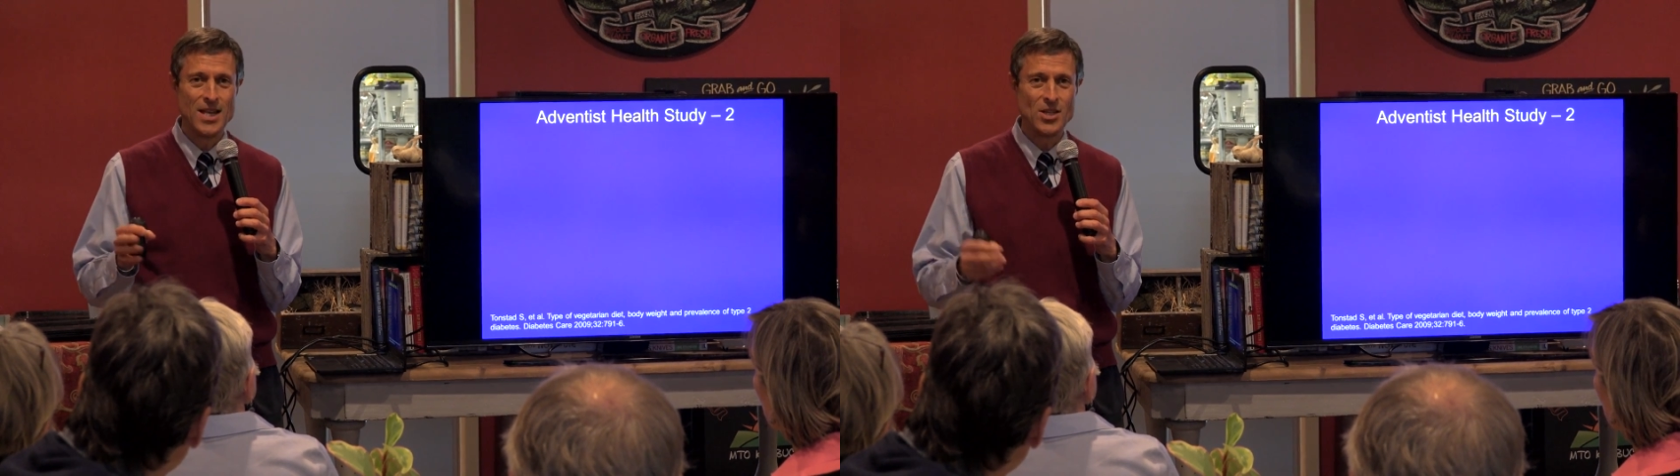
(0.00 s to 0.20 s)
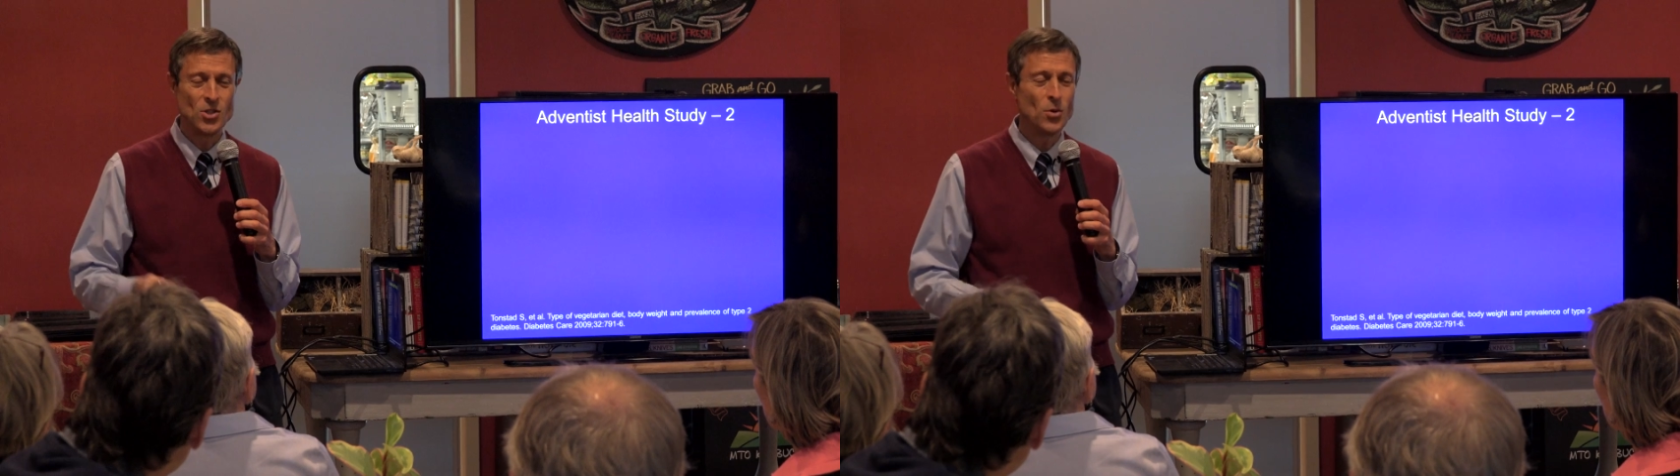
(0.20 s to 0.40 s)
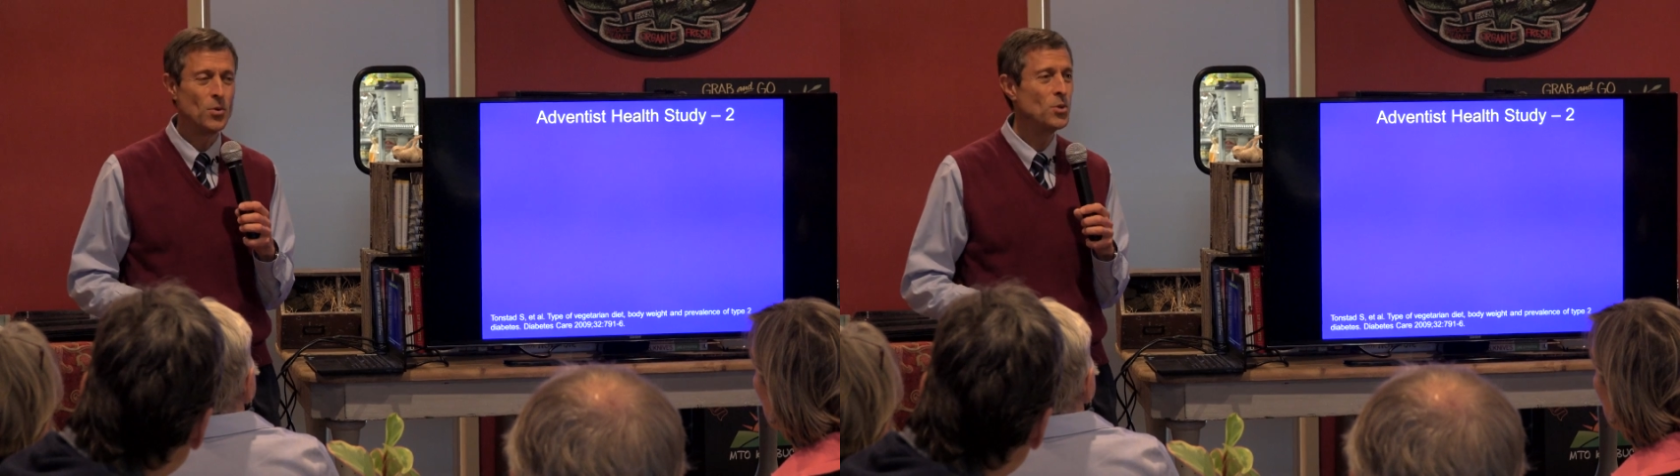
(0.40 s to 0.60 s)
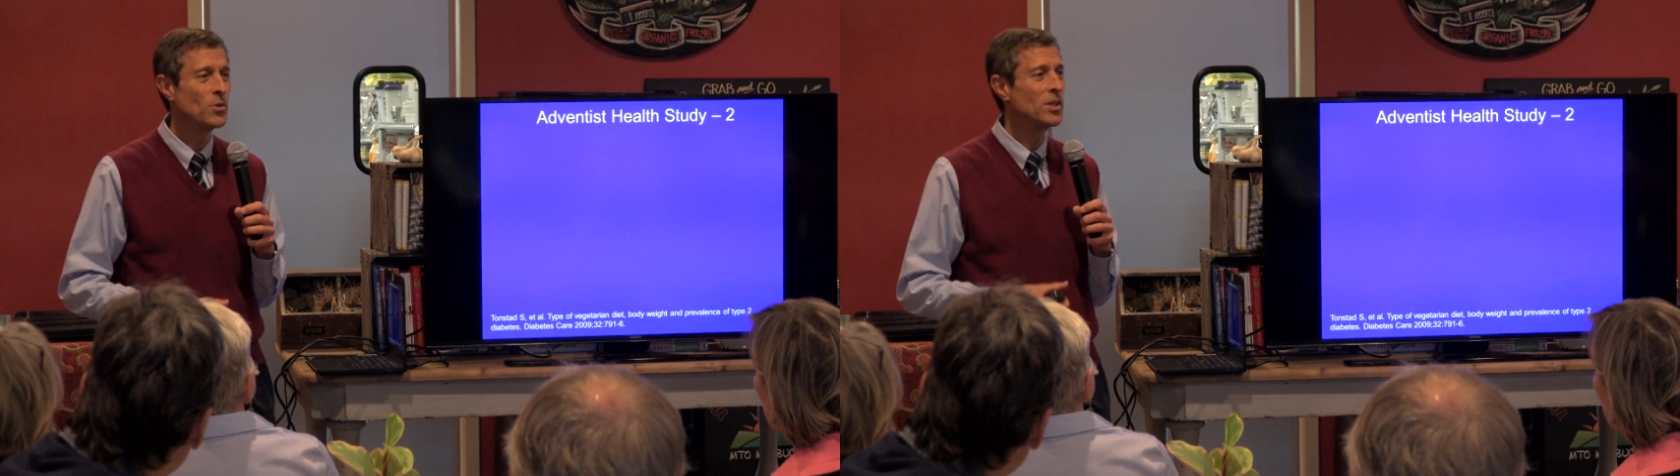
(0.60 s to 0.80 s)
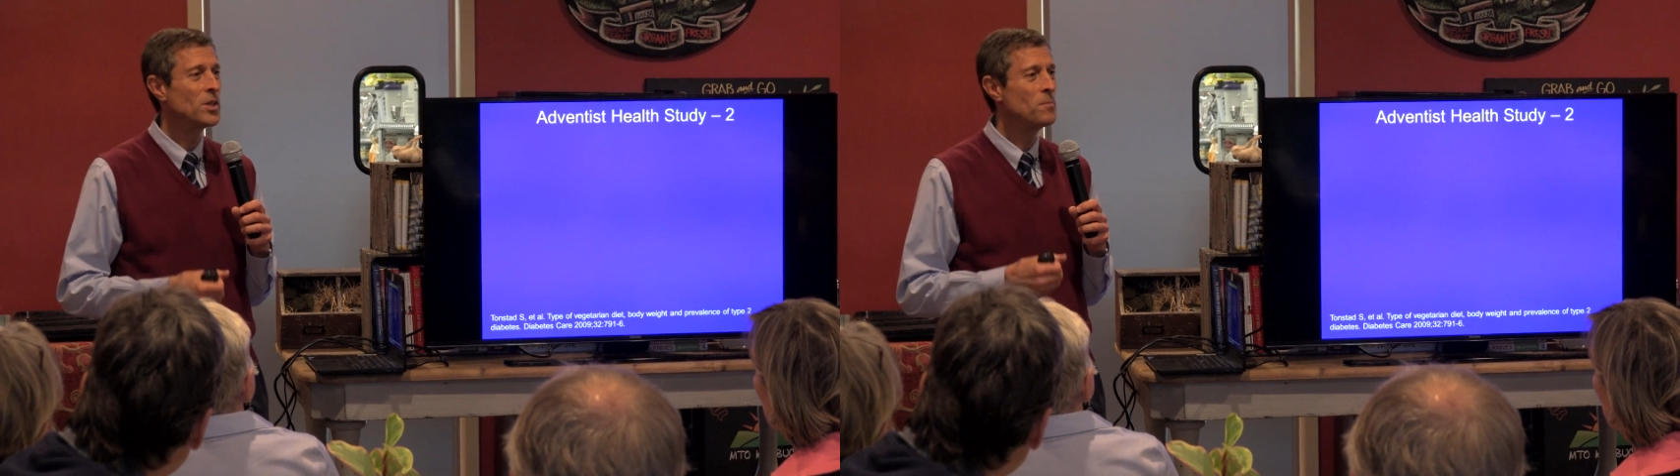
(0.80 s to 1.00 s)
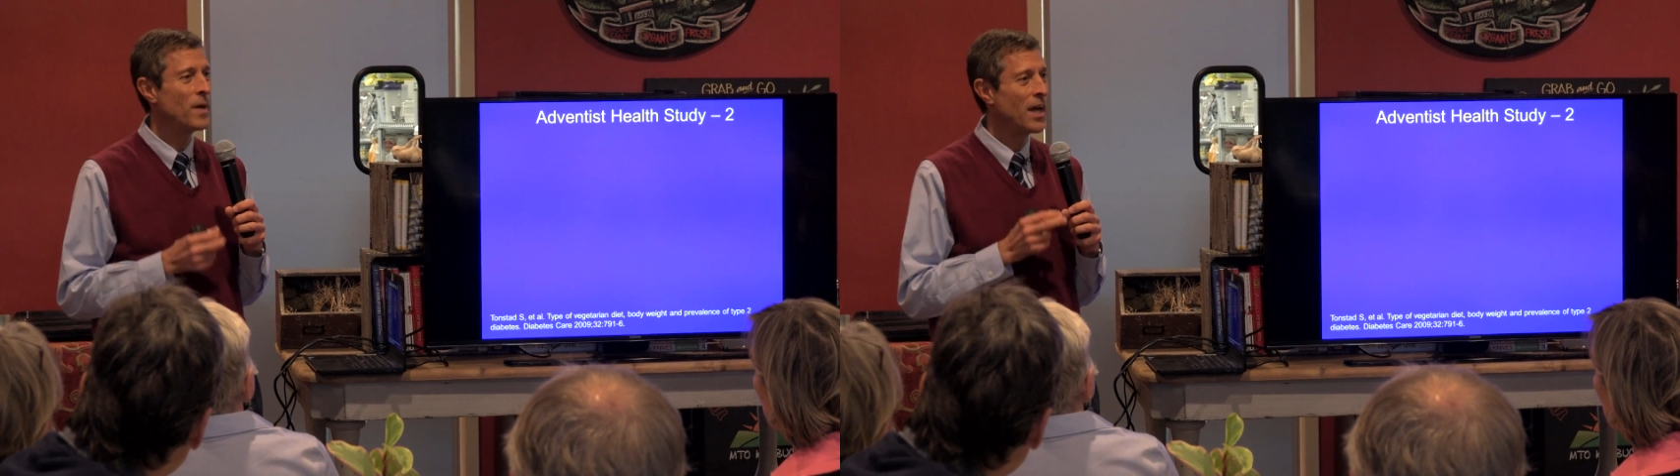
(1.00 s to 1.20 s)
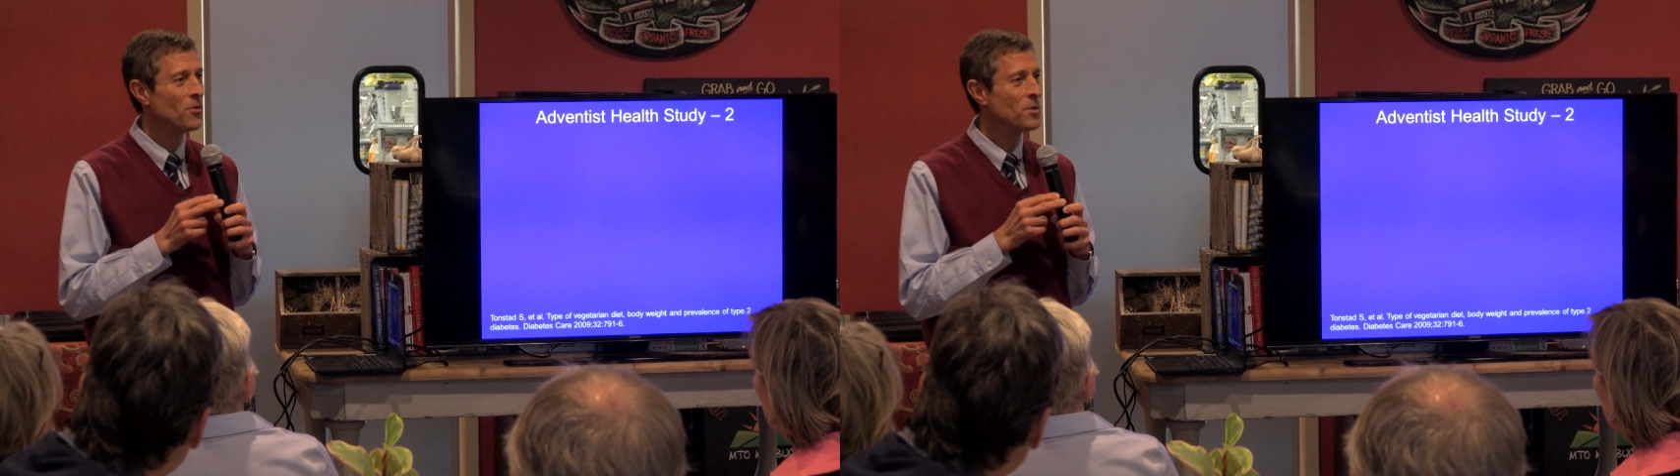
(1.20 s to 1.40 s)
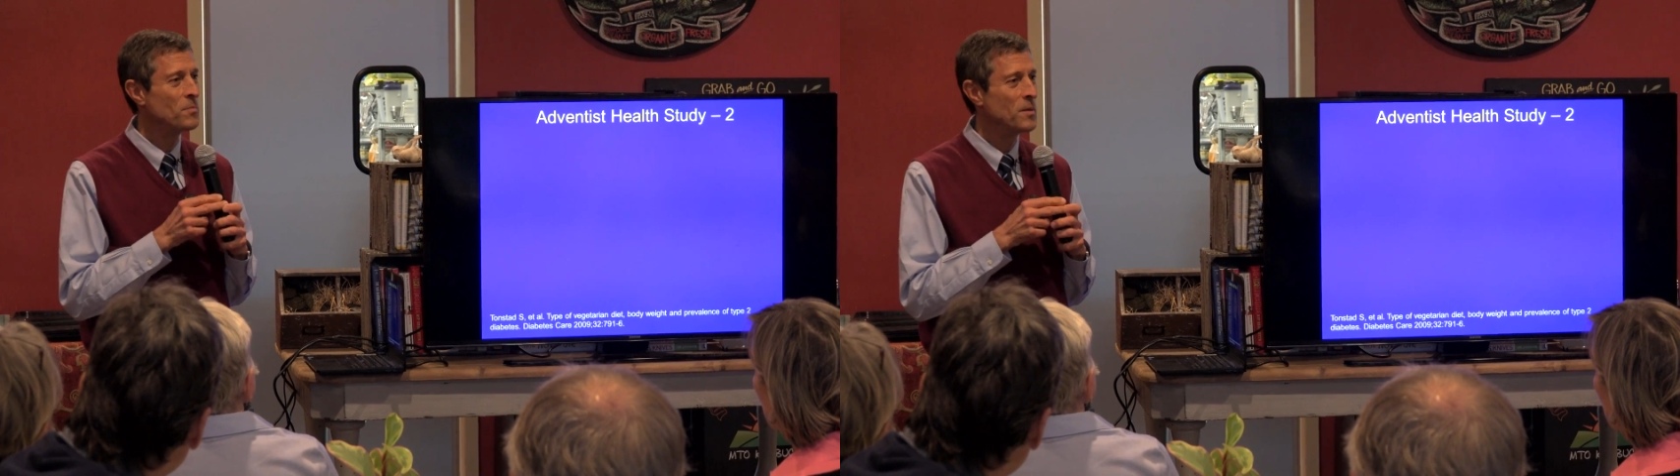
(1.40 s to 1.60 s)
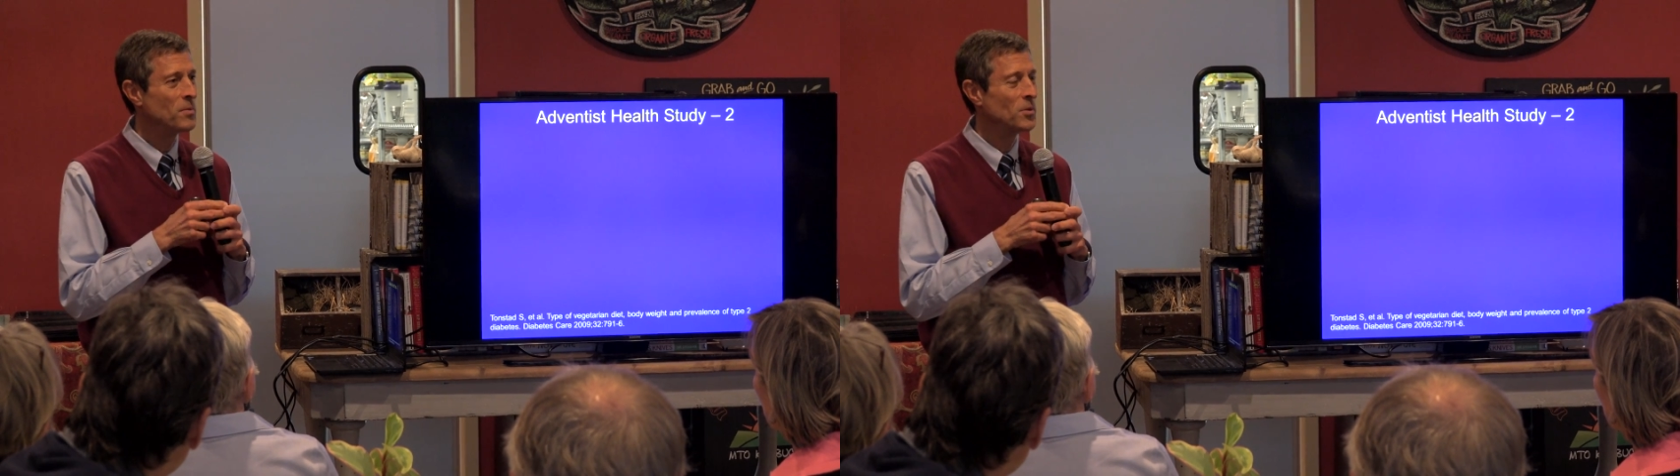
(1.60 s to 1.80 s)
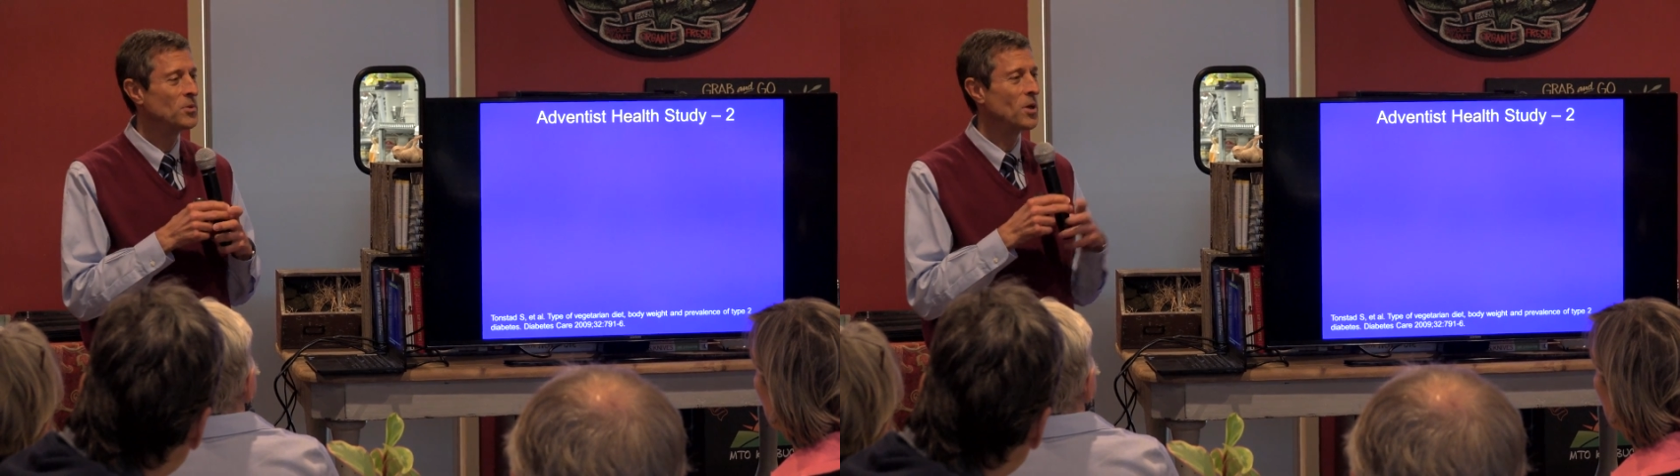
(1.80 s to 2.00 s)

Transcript: So you can compare the people who